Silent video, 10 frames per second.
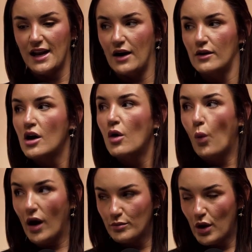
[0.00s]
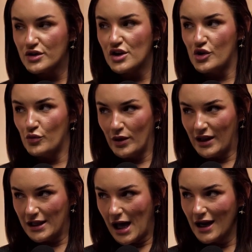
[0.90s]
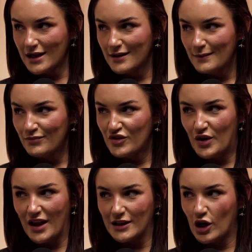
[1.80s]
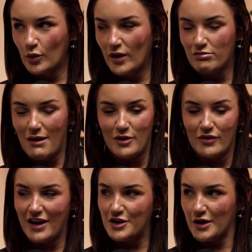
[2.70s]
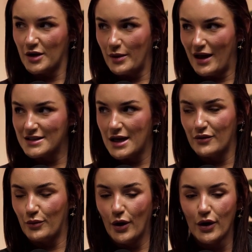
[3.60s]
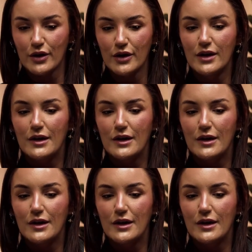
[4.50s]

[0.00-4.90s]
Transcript: Now, one person you really like, you get along with, maybe you've had a drink with outside of work.